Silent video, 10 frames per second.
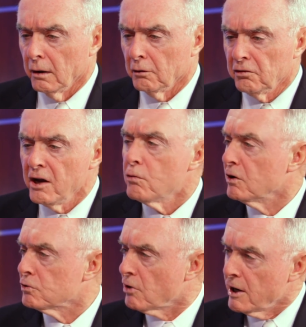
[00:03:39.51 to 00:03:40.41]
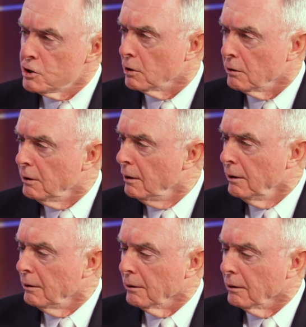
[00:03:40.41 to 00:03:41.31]
Sequestration
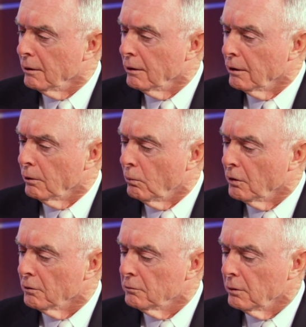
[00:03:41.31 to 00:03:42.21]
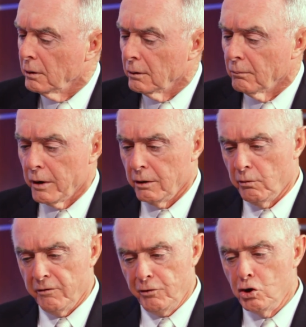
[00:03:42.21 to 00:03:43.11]

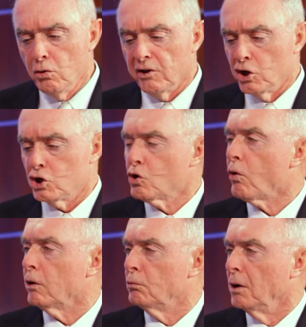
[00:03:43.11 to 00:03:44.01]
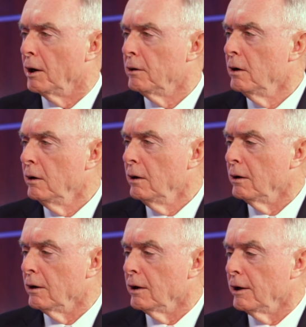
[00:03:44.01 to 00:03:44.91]
if you do it in the short run,
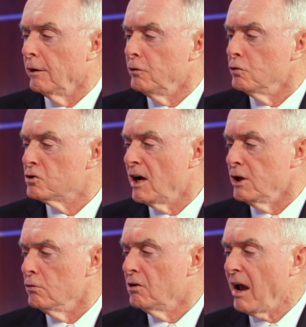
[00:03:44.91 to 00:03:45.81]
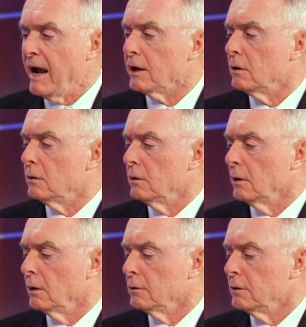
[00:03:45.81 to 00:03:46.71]
and if you say you can't
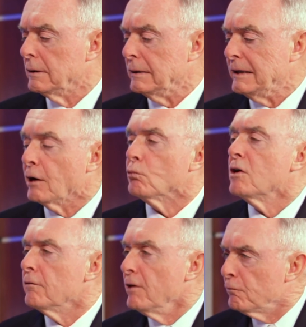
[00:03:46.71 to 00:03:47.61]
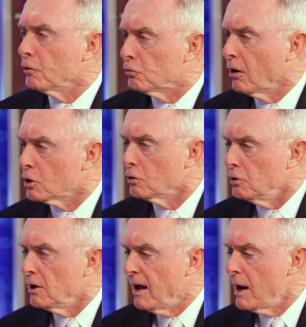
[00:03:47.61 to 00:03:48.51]
get rid of infrastructure,
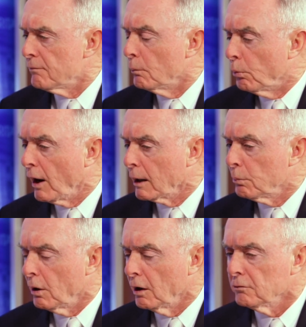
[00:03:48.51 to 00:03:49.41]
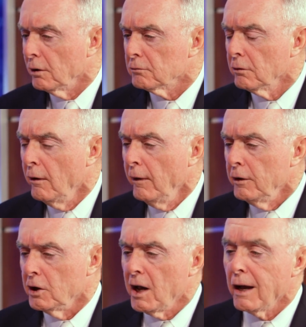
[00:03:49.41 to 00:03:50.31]
you can't have a BRAC process,
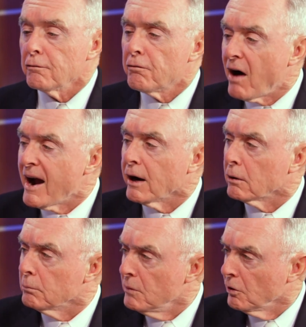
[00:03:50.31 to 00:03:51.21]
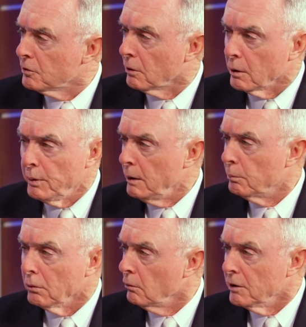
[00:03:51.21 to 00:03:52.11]
you can't fire military
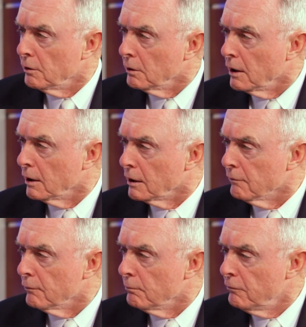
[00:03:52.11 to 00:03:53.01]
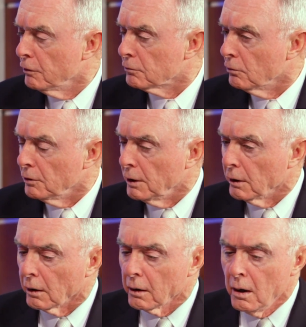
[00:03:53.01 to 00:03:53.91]
people in a given fiscal
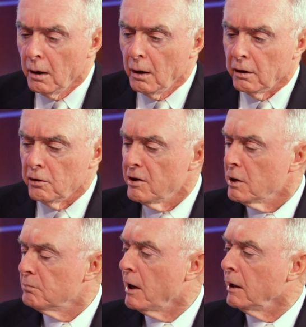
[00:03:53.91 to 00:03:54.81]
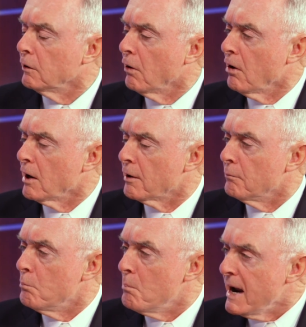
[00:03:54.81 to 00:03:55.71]
year, you end up taking all out
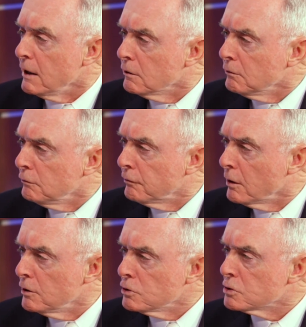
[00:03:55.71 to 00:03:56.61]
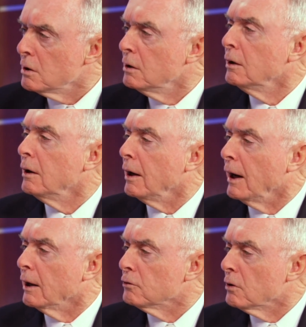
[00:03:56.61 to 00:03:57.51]
of maintenance funds
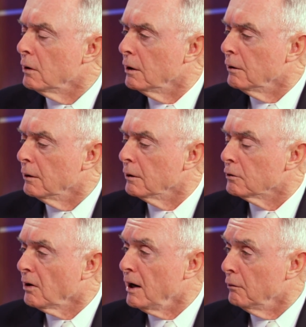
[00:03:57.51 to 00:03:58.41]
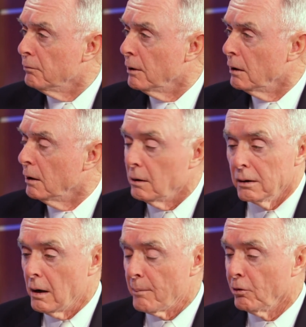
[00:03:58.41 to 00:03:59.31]
and training
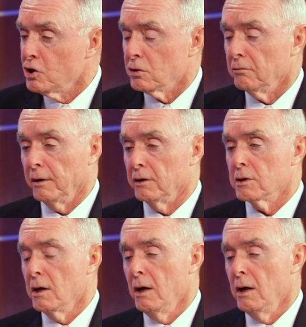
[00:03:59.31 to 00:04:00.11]
operational funds.